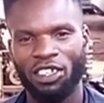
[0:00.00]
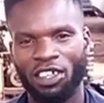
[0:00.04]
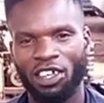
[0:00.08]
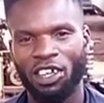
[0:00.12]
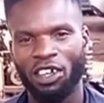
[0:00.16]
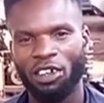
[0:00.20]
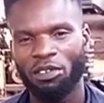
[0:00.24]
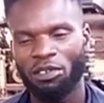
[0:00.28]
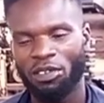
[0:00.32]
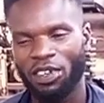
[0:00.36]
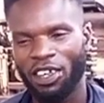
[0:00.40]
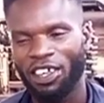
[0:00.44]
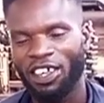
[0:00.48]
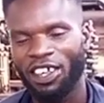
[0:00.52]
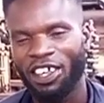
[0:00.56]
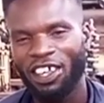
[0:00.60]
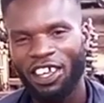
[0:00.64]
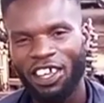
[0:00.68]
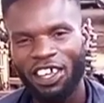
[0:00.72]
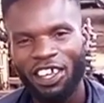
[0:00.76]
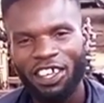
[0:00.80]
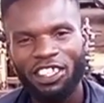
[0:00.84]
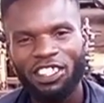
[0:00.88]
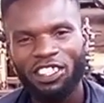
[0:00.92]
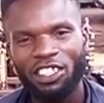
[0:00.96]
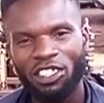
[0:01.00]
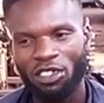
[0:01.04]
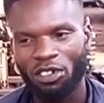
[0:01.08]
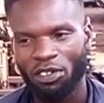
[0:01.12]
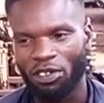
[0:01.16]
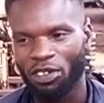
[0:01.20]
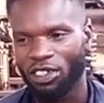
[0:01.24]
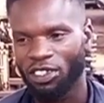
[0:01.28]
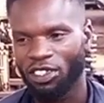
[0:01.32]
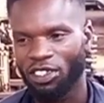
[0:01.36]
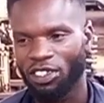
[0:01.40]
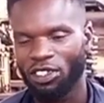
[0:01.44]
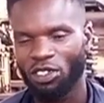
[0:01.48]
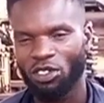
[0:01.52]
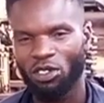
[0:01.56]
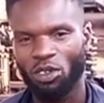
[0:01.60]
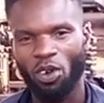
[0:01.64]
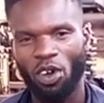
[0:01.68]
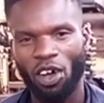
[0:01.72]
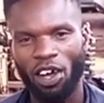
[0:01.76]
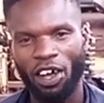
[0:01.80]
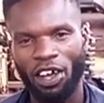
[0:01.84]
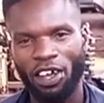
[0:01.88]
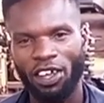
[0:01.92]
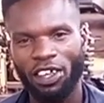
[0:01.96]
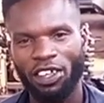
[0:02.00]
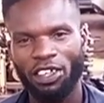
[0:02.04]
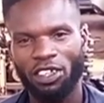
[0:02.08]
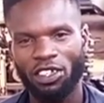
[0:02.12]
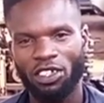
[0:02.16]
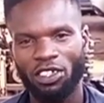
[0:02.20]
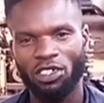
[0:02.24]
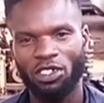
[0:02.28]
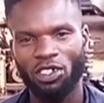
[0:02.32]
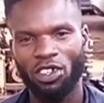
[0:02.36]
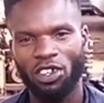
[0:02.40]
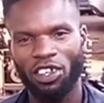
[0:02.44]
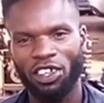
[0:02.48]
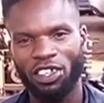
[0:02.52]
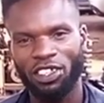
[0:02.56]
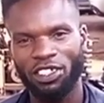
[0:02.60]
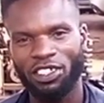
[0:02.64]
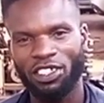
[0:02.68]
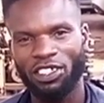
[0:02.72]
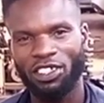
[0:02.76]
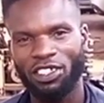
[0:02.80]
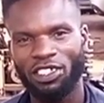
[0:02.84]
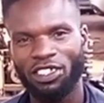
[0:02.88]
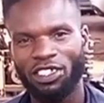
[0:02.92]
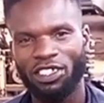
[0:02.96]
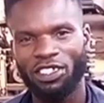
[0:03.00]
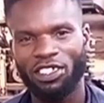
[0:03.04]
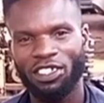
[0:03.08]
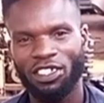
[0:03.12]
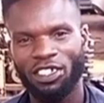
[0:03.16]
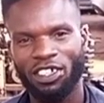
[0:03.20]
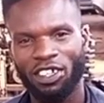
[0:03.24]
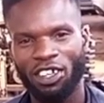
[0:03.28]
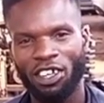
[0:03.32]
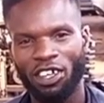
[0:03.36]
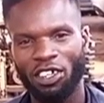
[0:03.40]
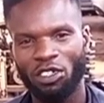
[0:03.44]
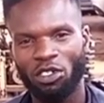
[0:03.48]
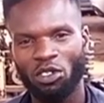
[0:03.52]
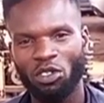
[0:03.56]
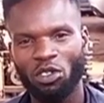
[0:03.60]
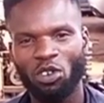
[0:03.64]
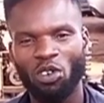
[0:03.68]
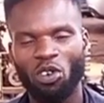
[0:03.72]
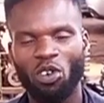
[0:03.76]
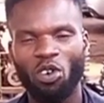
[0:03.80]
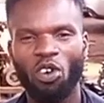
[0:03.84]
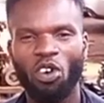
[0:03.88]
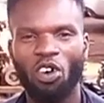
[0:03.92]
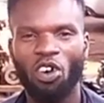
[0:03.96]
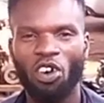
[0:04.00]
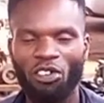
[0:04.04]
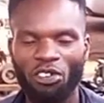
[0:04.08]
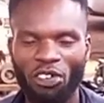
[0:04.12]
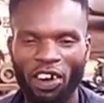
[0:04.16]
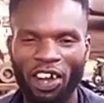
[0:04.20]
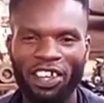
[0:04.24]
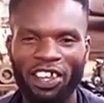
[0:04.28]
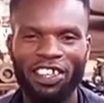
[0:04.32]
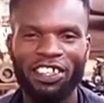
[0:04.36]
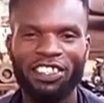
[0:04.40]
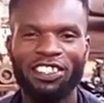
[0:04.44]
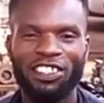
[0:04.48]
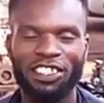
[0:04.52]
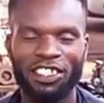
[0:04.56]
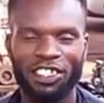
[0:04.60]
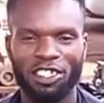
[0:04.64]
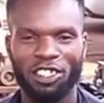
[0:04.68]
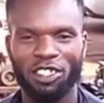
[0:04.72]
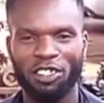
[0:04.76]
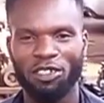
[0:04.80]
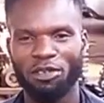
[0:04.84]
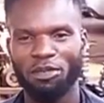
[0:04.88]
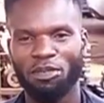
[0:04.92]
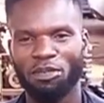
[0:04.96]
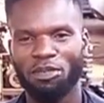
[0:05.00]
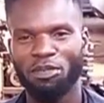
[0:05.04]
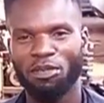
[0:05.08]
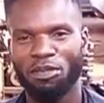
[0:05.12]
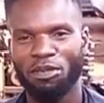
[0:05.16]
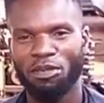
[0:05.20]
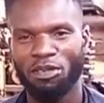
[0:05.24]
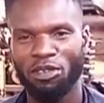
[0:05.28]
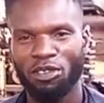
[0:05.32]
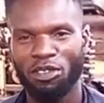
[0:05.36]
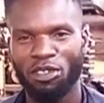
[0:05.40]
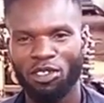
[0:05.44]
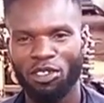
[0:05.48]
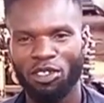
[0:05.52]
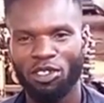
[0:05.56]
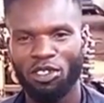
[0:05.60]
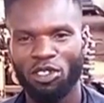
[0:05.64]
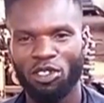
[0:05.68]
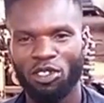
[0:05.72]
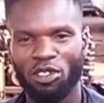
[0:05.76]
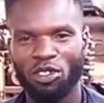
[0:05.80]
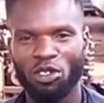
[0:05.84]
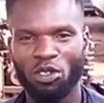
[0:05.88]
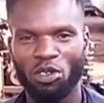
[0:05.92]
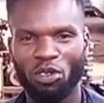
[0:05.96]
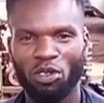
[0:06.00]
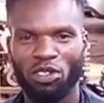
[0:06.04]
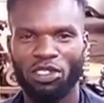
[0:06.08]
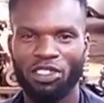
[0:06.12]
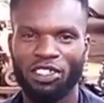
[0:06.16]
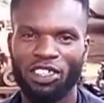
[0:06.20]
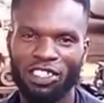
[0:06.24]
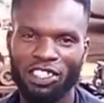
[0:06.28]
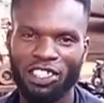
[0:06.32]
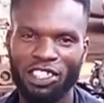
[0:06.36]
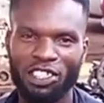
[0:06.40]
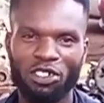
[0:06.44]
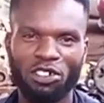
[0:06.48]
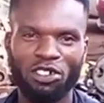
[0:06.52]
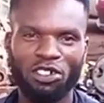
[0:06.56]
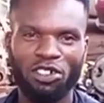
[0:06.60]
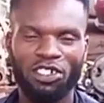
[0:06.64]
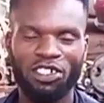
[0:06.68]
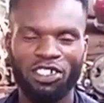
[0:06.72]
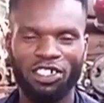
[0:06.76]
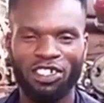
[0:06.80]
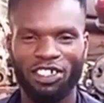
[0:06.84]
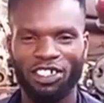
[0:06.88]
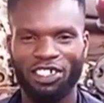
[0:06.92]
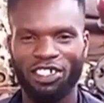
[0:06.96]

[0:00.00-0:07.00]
I have the 8 reasons why your engine can do overheating. So stay tuned